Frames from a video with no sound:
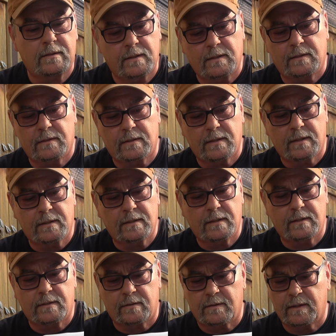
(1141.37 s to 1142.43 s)

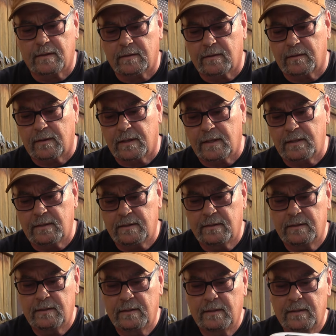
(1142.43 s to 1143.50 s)
It turned out all right.
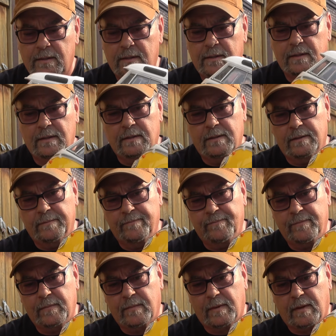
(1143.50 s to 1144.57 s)

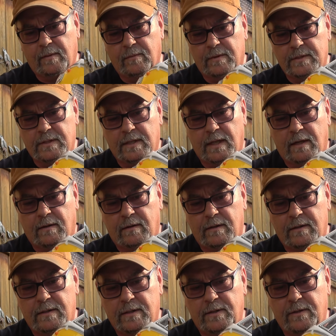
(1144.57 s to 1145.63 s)
It wasn't that
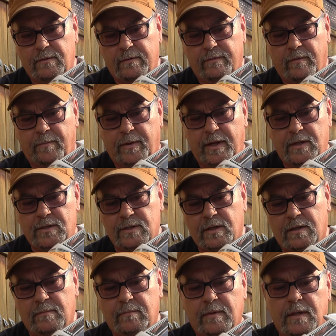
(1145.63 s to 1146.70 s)
hard to do of a paint
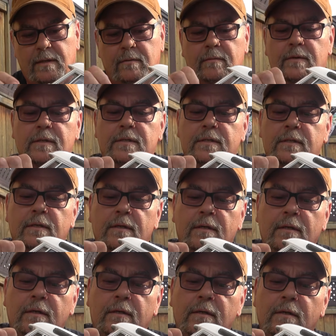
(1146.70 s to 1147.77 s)
job, but it was
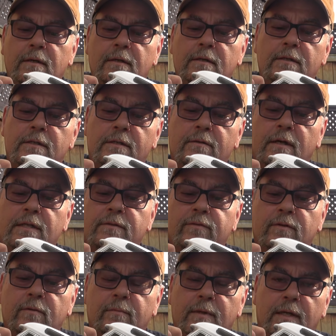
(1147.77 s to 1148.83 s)

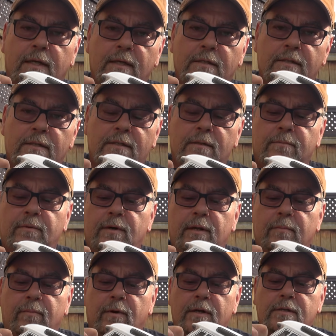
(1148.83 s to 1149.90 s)
stressful because it's a pretty
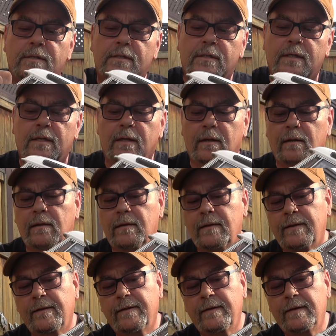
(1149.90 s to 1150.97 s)
precious little
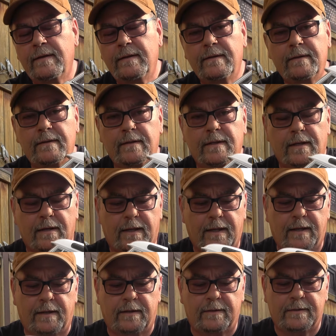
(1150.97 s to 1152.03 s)

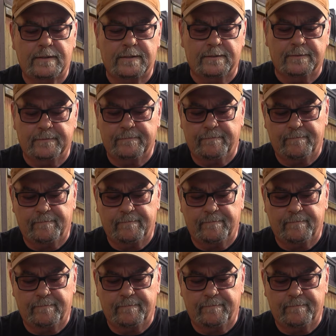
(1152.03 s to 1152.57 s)
kit here. So